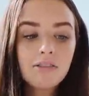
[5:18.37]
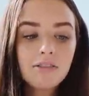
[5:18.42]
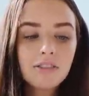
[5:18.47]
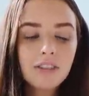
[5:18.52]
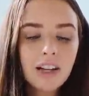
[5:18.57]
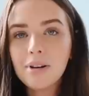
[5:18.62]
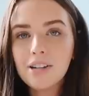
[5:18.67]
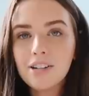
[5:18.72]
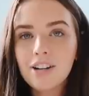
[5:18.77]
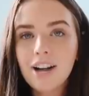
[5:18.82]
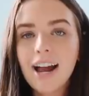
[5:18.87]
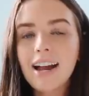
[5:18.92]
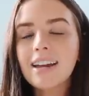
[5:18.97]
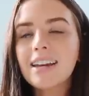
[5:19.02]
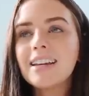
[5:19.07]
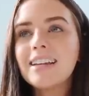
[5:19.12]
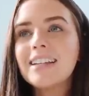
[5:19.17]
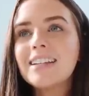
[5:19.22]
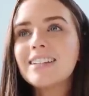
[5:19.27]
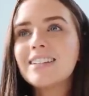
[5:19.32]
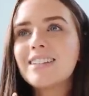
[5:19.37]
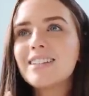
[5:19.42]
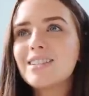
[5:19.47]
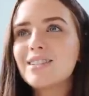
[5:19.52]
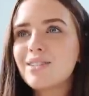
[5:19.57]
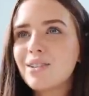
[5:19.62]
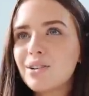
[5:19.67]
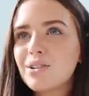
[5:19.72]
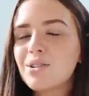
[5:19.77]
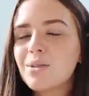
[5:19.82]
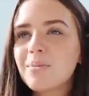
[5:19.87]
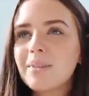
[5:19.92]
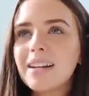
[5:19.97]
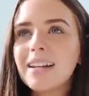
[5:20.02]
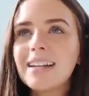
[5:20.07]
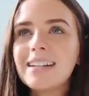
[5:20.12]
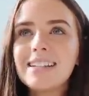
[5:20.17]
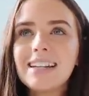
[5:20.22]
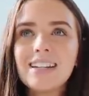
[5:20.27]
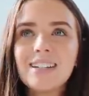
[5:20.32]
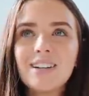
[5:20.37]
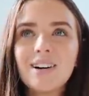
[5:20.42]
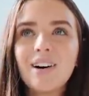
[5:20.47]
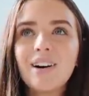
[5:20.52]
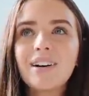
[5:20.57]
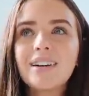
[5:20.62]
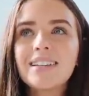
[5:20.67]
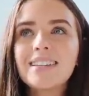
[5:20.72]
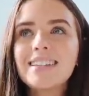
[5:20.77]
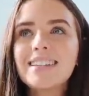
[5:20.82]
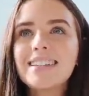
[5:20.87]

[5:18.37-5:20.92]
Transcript: habit trackers, social media detox.